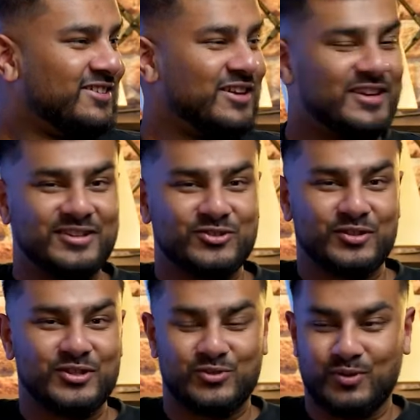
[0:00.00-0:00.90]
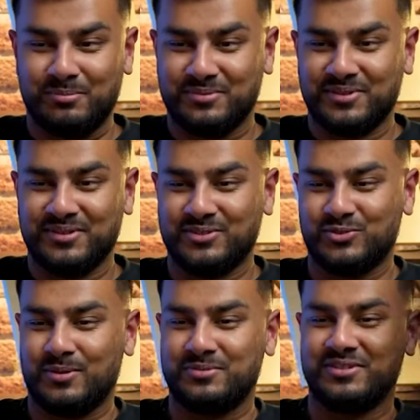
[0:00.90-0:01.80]
Yeah, literally the swaps.
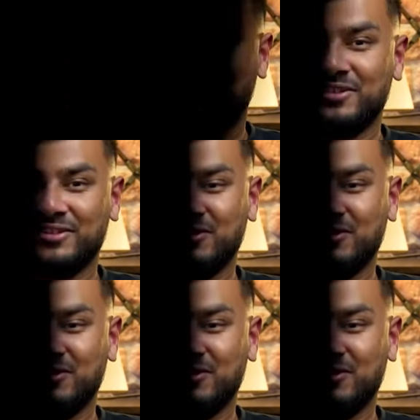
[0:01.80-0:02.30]
Swapsy.